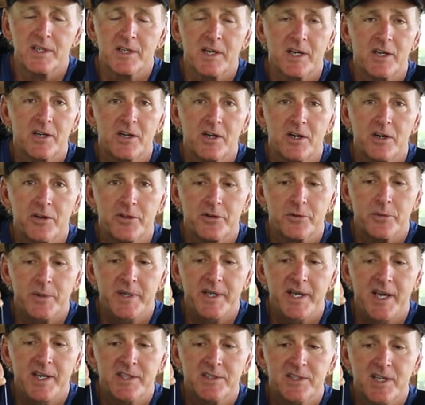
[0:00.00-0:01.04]
I got it on a
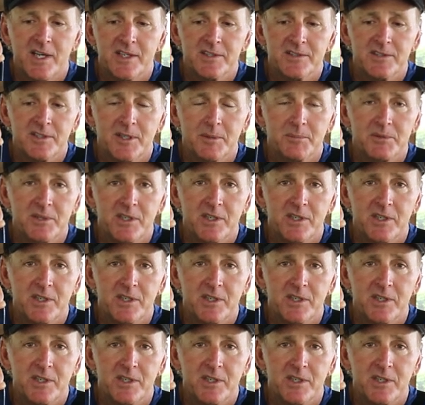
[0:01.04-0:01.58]
3/8 ounce slip